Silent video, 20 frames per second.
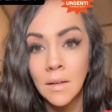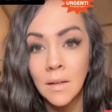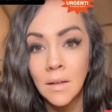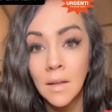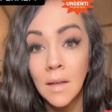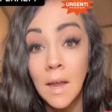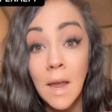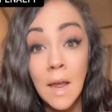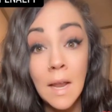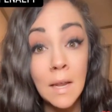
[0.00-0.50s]

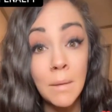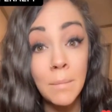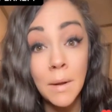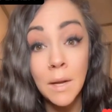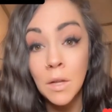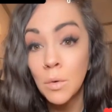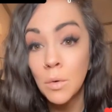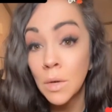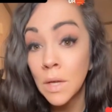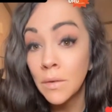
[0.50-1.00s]

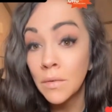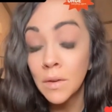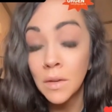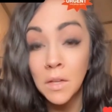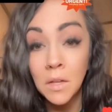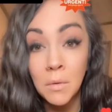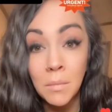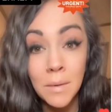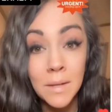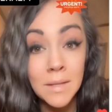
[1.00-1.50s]
anybody who even
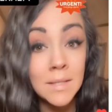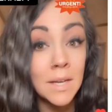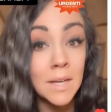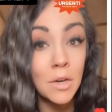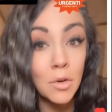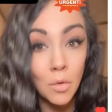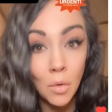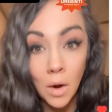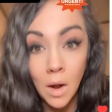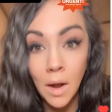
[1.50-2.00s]
commits a
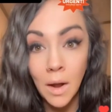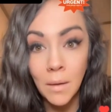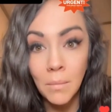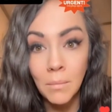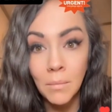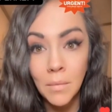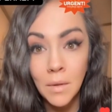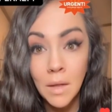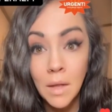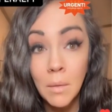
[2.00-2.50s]
crime,
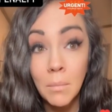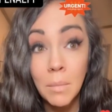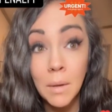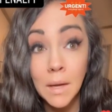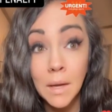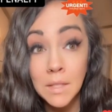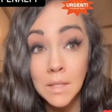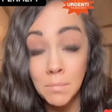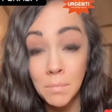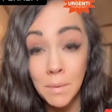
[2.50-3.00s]

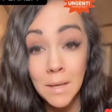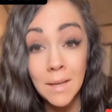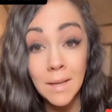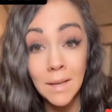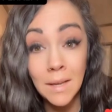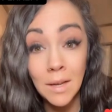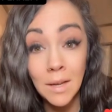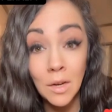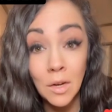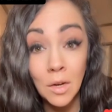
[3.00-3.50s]
because being
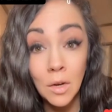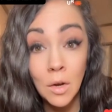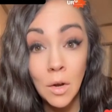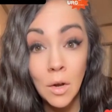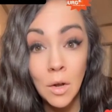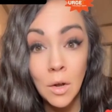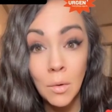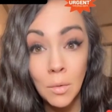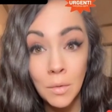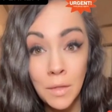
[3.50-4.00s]
here
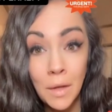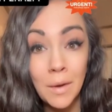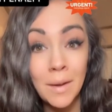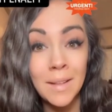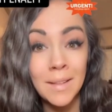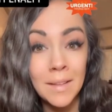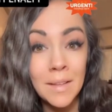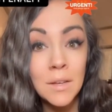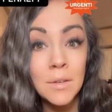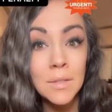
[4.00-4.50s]
without a
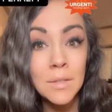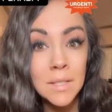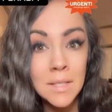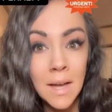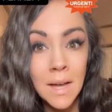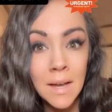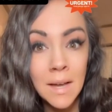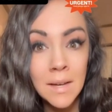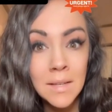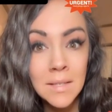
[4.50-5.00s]
legal
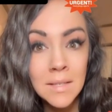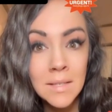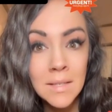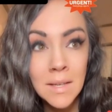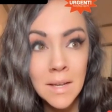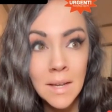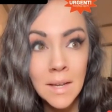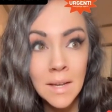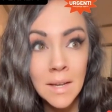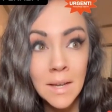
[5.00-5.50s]

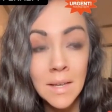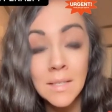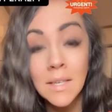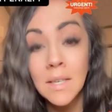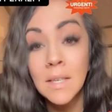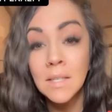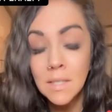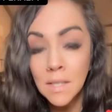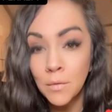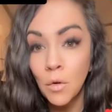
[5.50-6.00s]
status is a
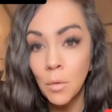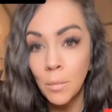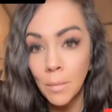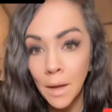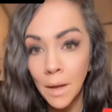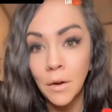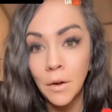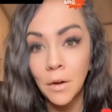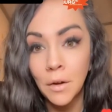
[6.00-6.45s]
civil matter.